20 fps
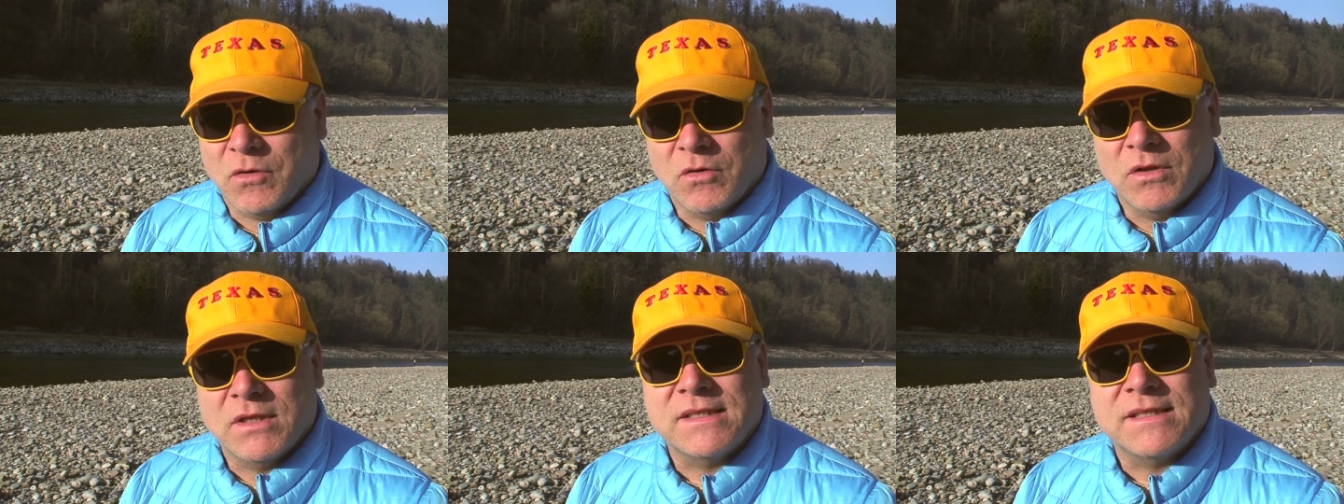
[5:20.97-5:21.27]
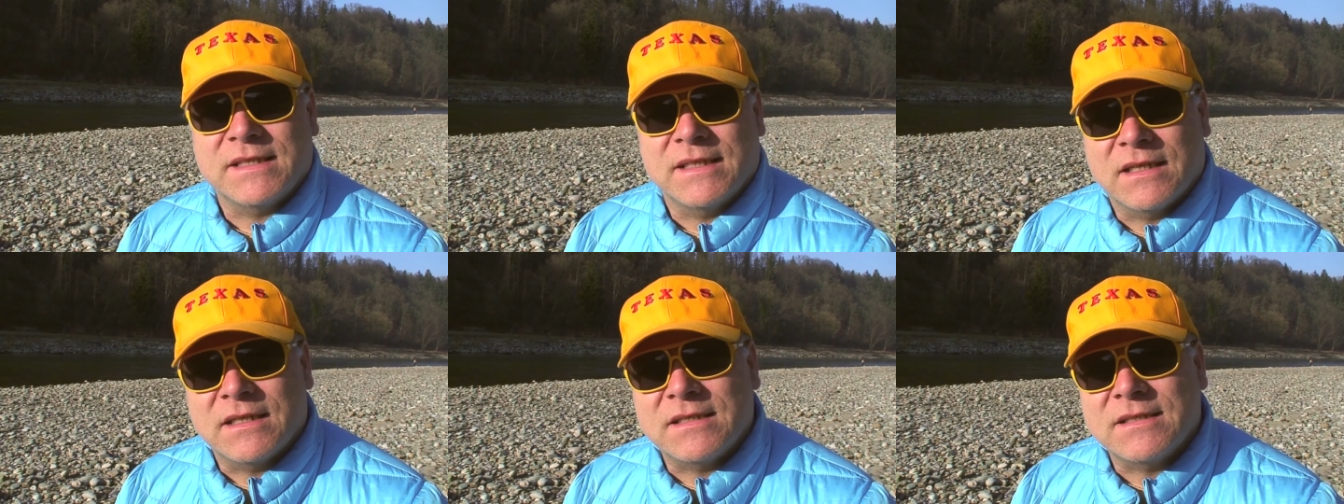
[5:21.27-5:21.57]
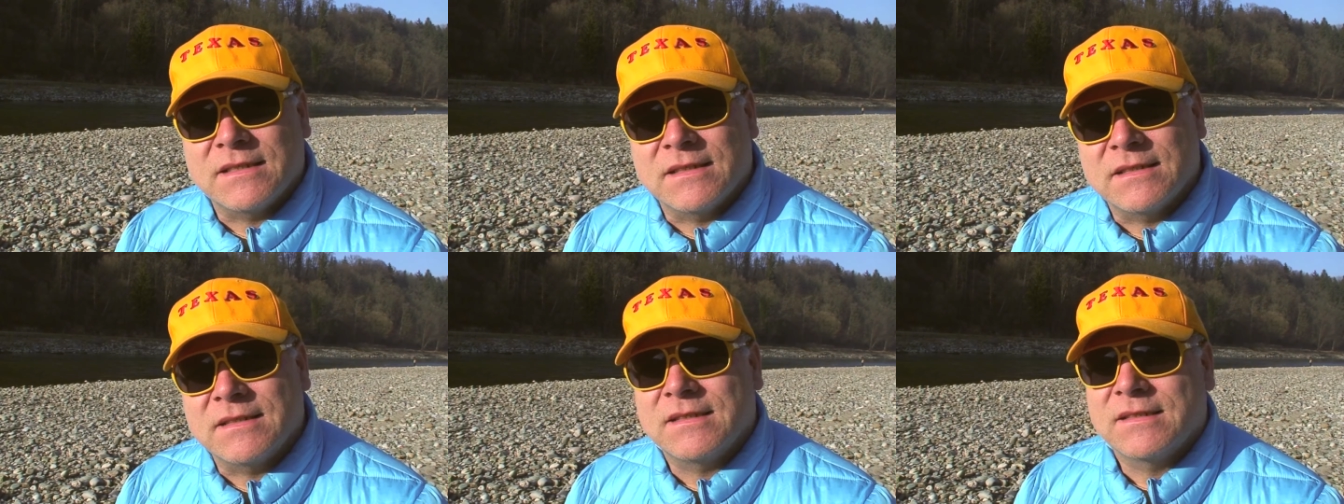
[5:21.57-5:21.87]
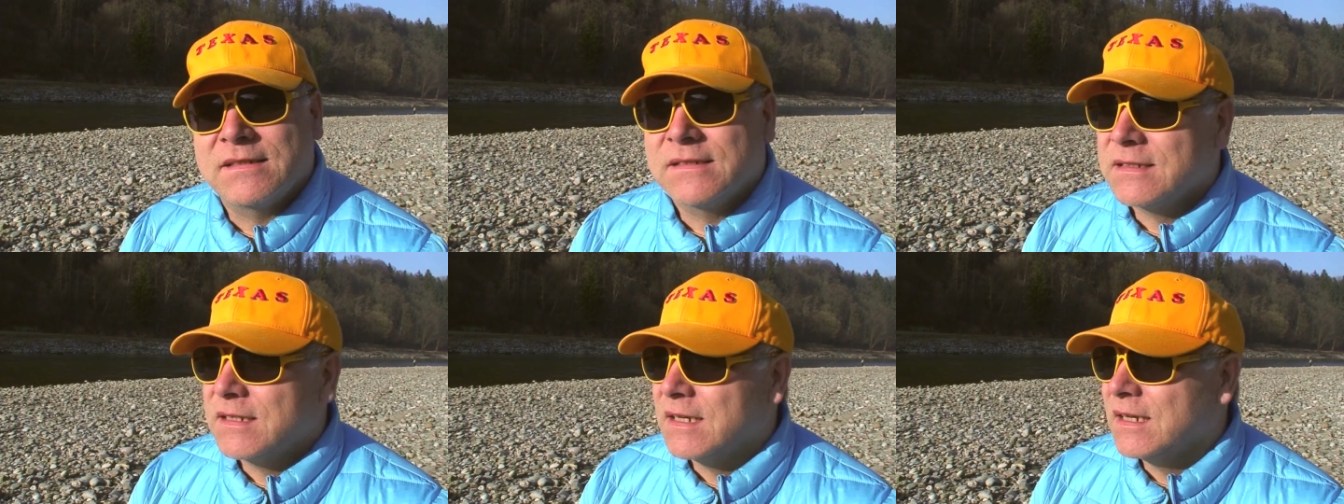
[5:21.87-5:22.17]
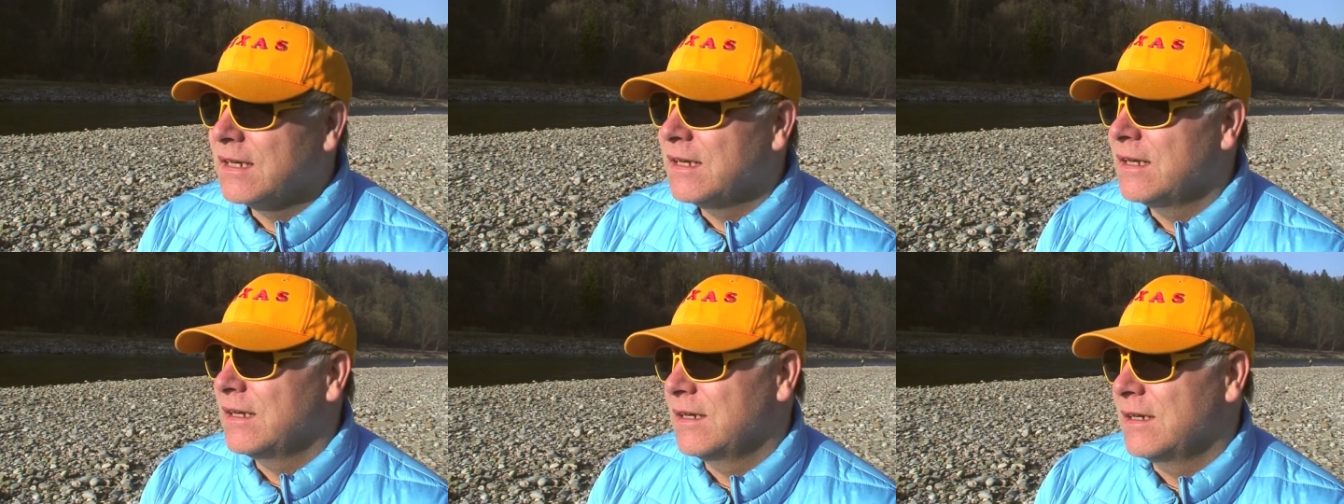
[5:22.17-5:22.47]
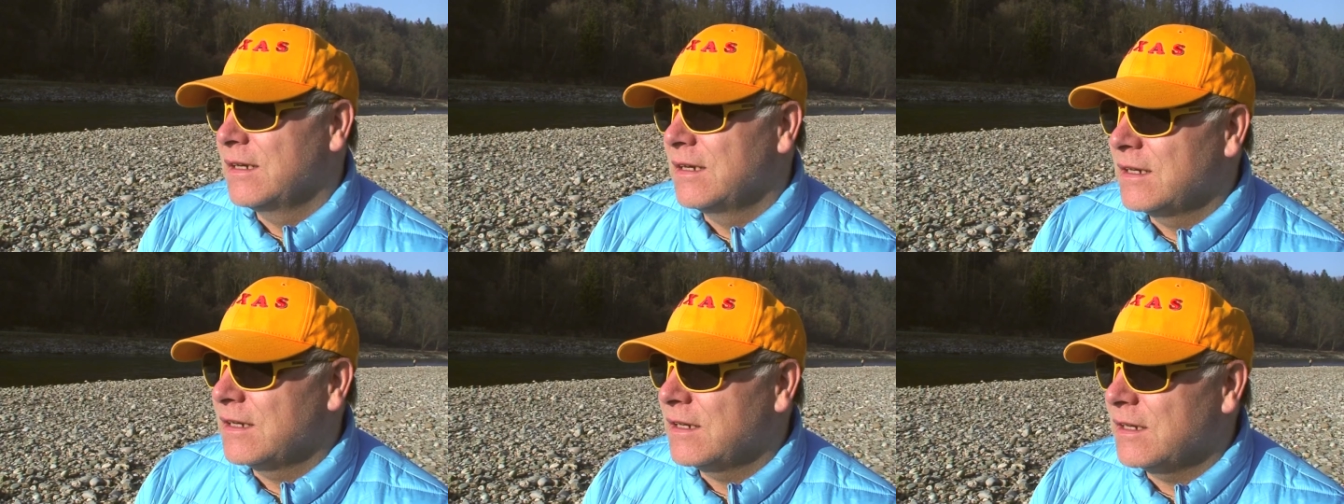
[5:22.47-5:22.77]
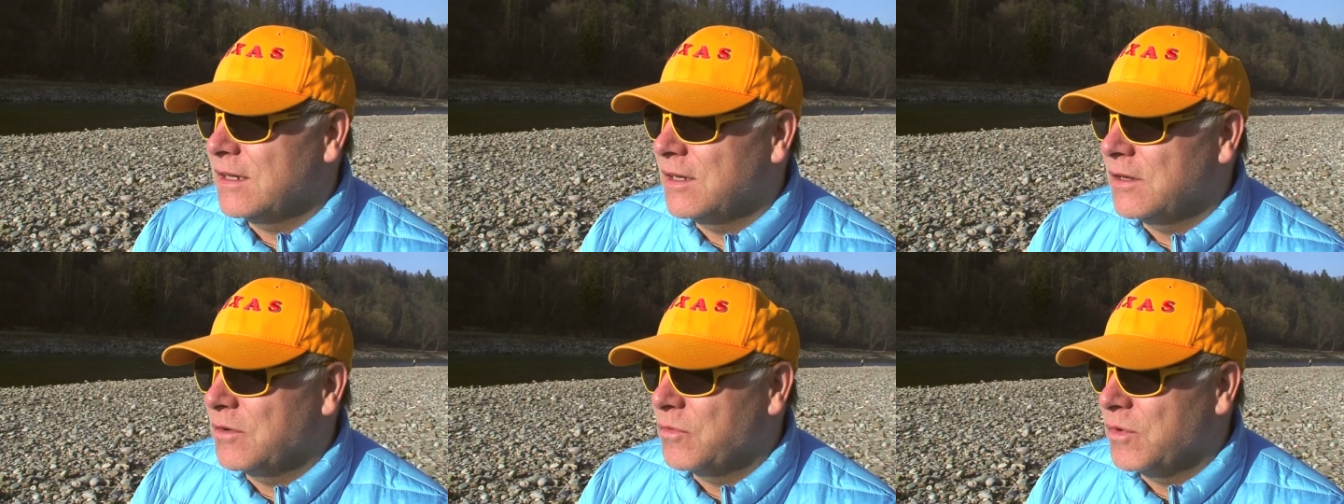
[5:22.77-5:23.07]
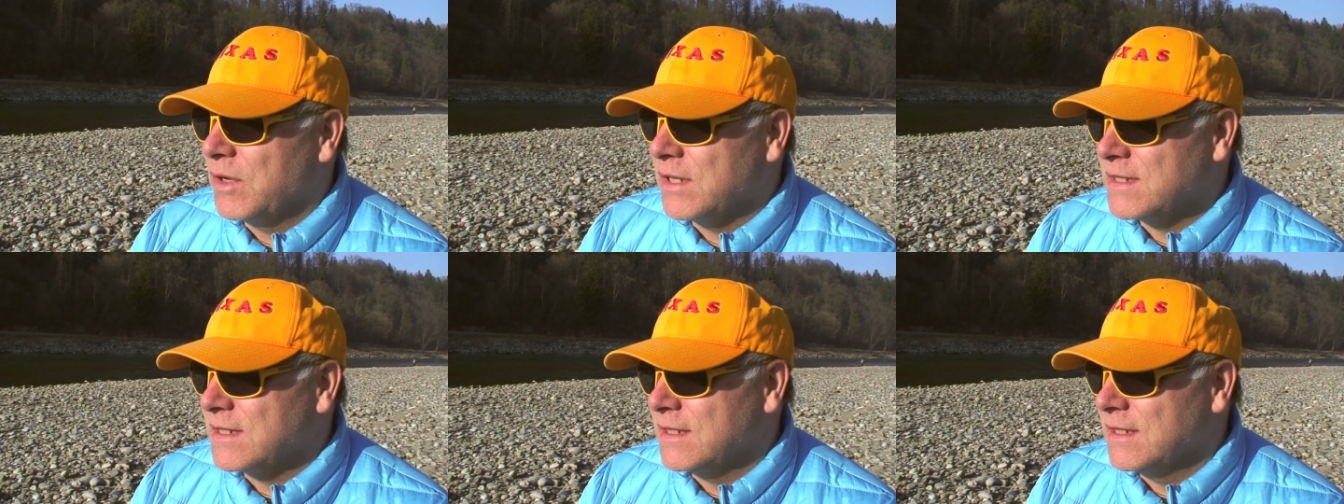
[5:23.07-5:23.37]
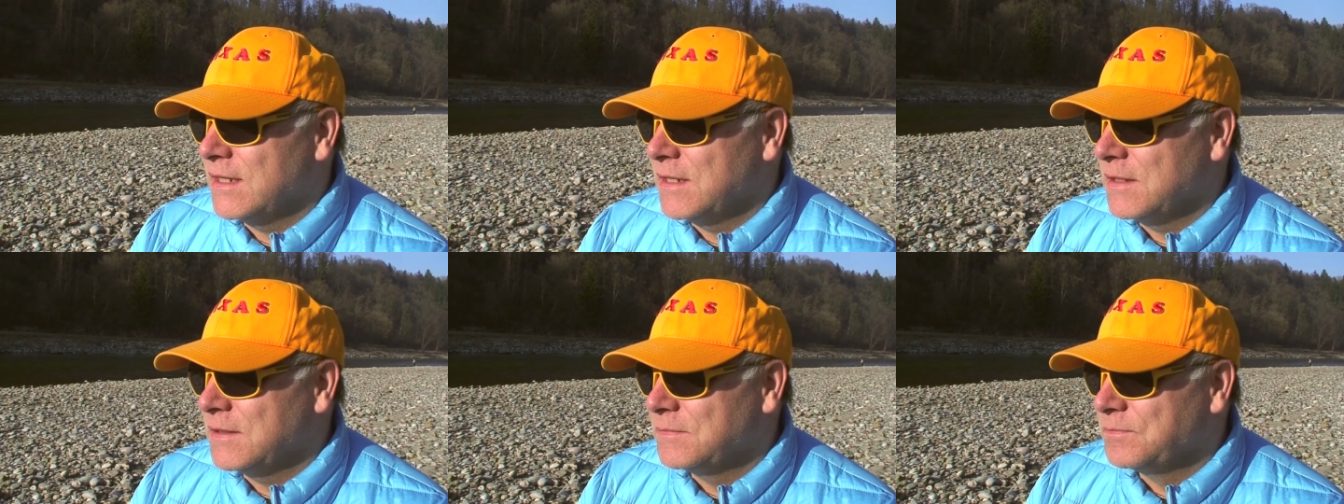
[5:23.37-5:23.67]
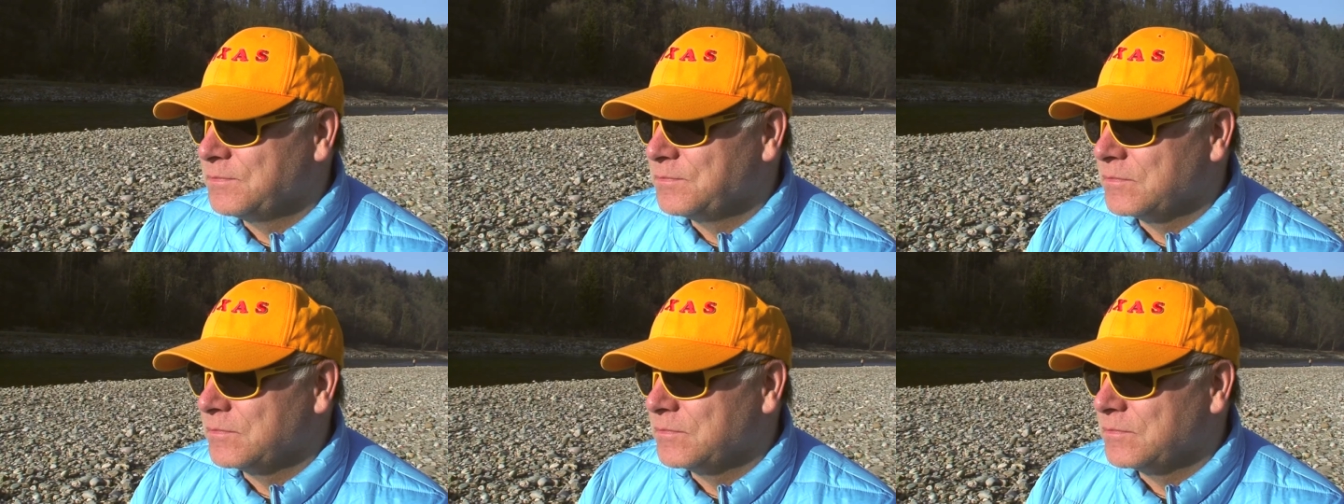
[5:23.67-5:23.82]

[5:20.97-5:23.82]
all the others, rather,